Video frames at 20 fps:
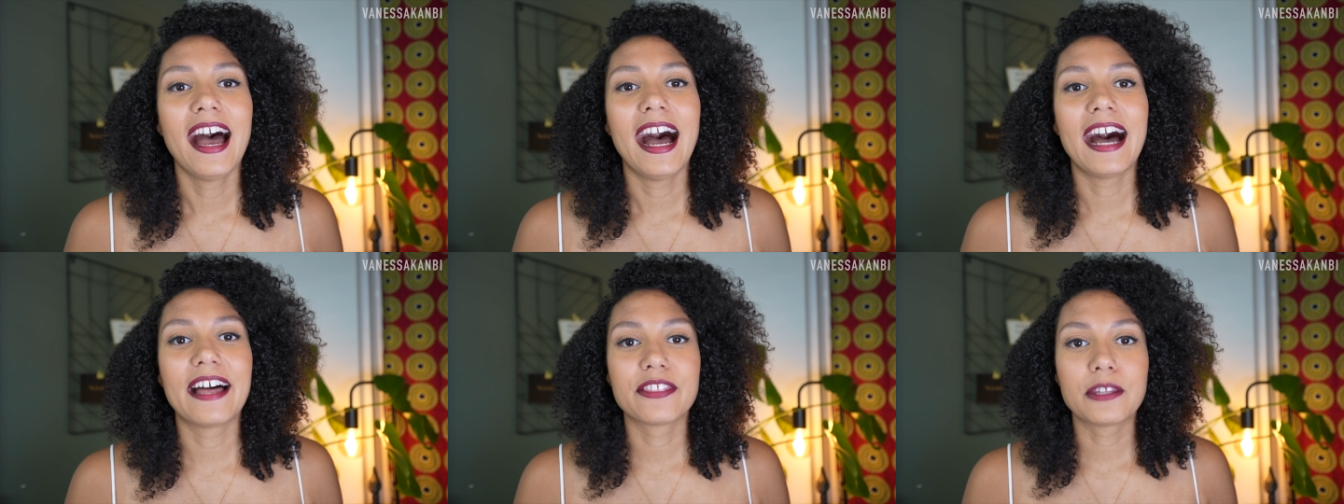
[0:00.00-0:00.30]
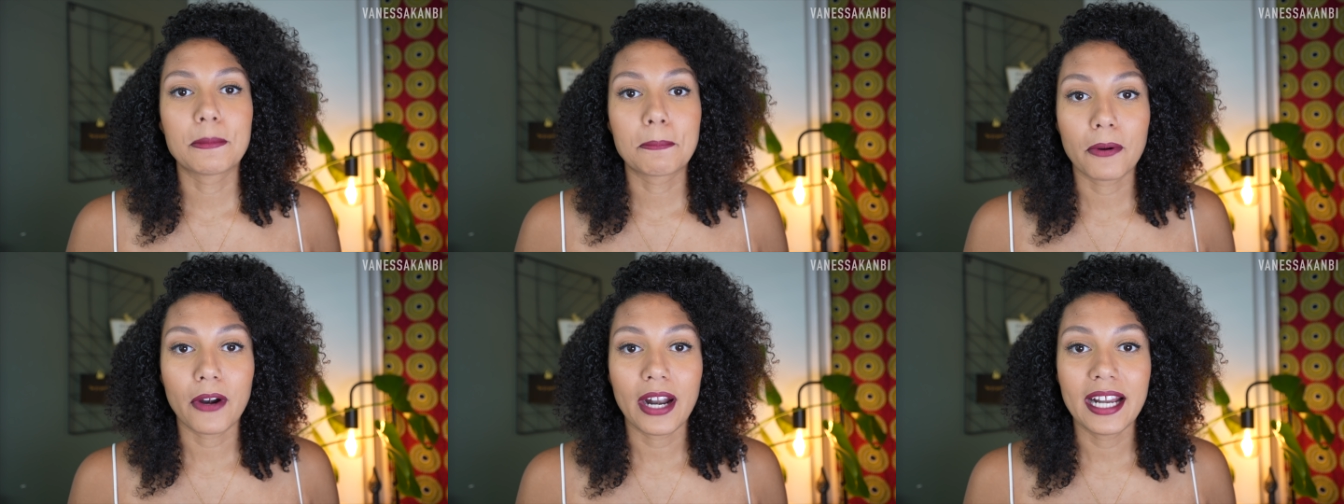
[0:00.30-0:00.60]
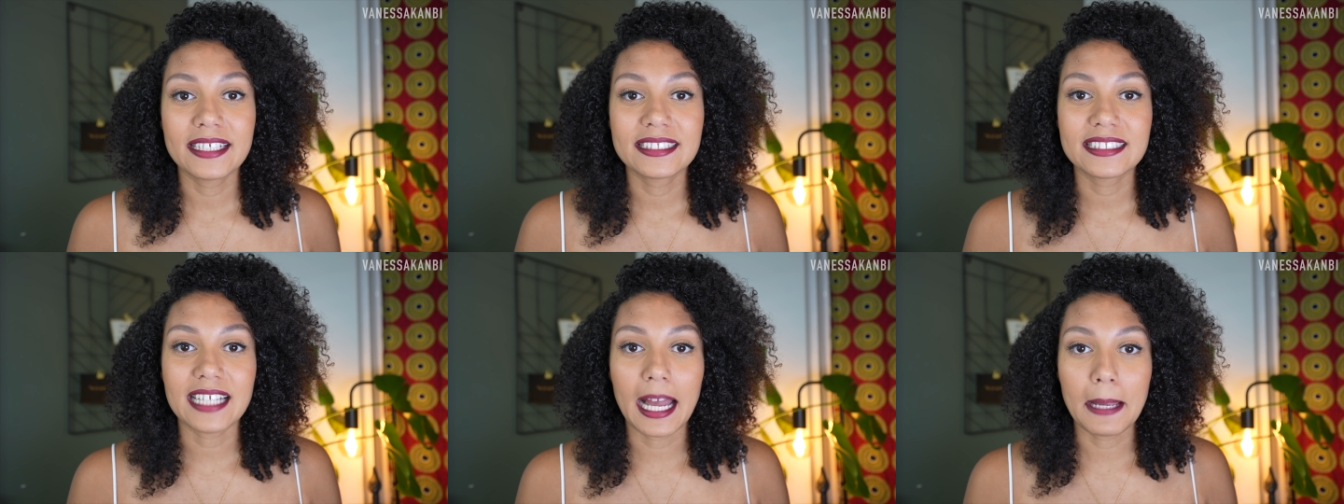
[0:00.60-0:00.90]
And the
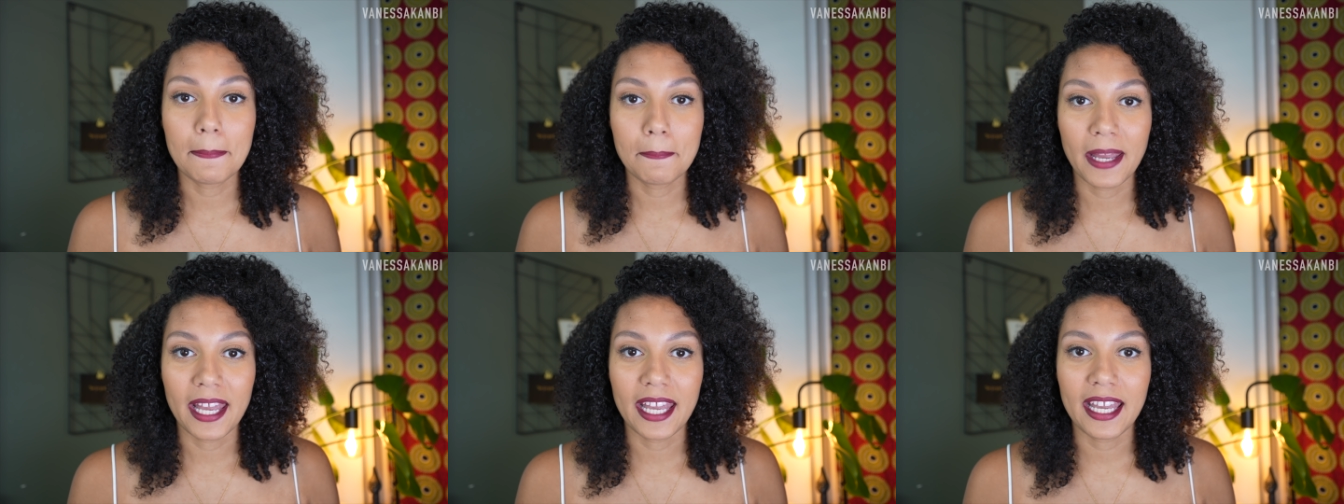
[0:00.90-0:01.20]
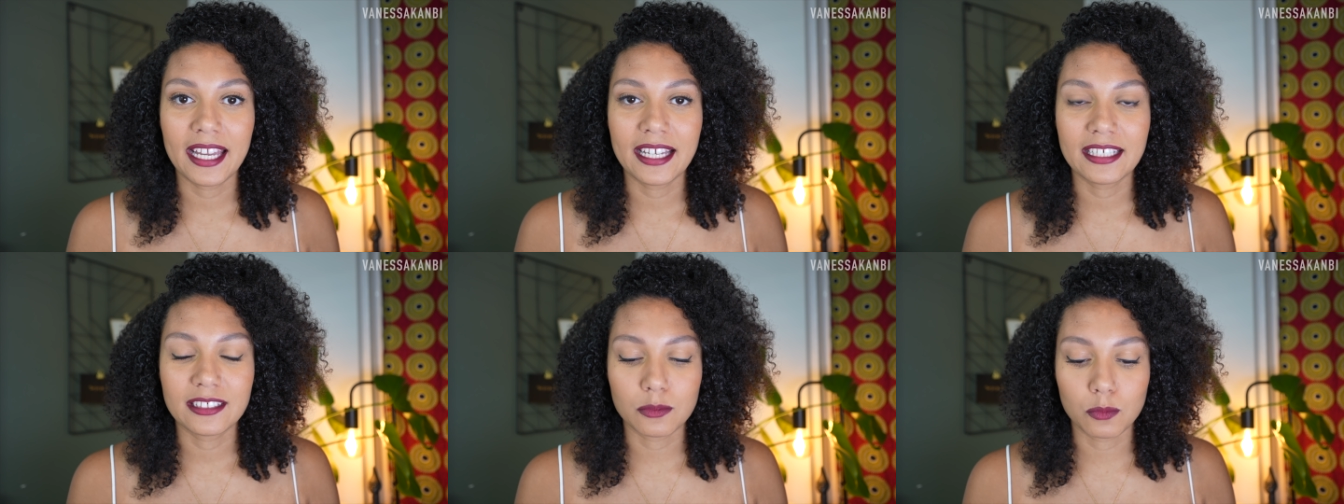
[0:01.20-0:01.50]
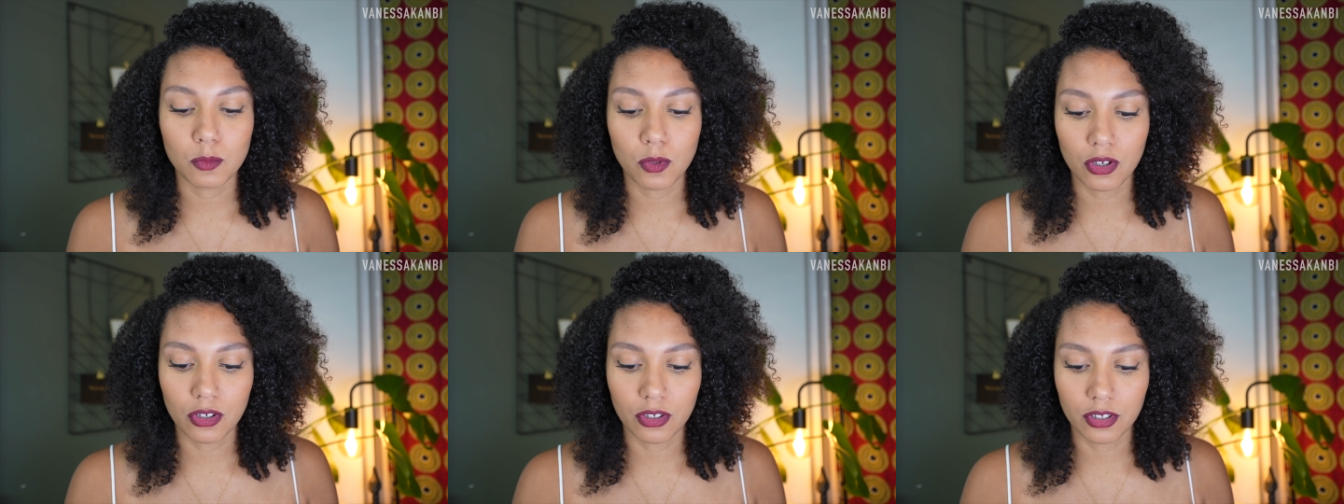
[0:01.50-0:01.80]
price I paid
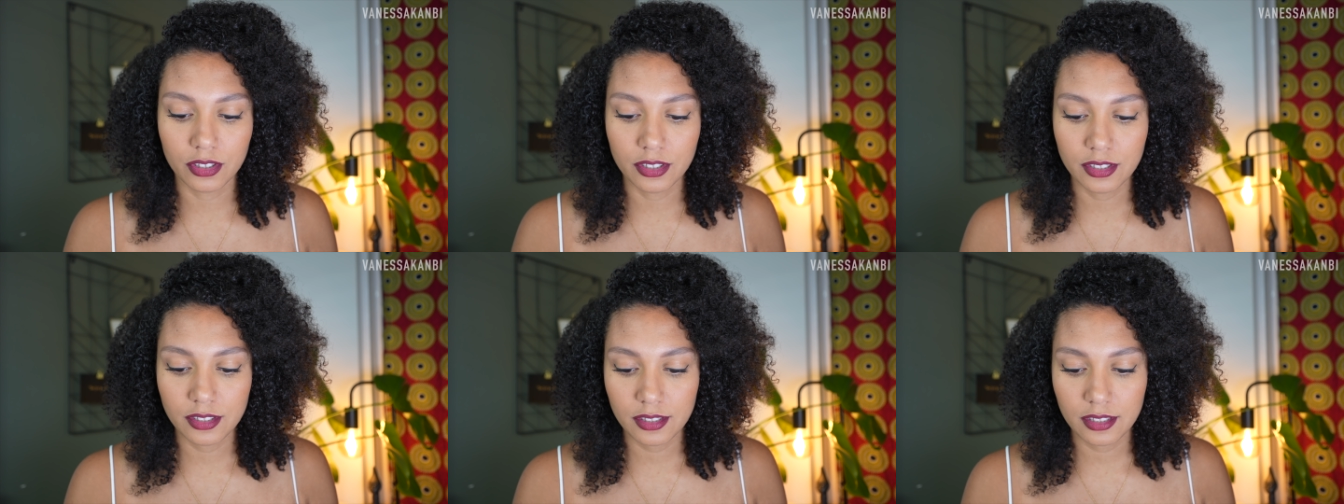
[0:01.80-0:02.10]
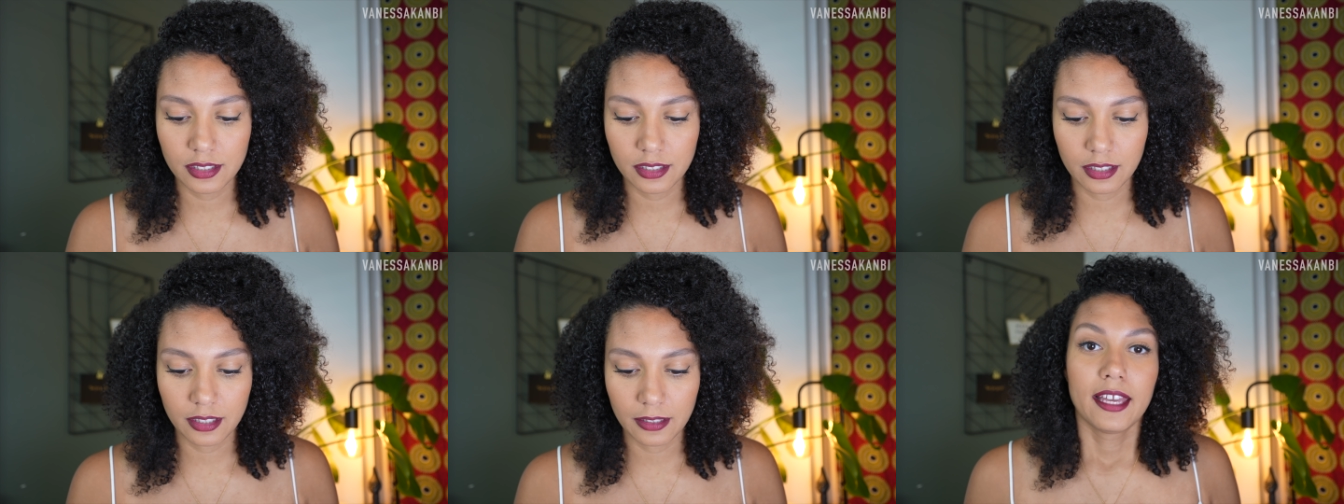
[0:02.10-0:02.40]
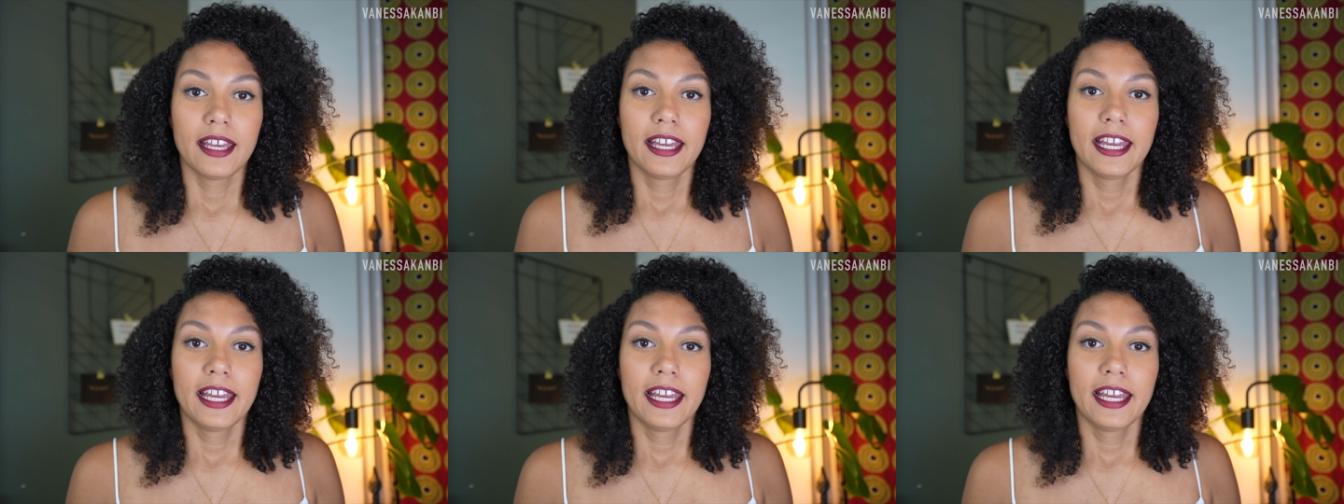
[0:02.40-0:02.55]
was,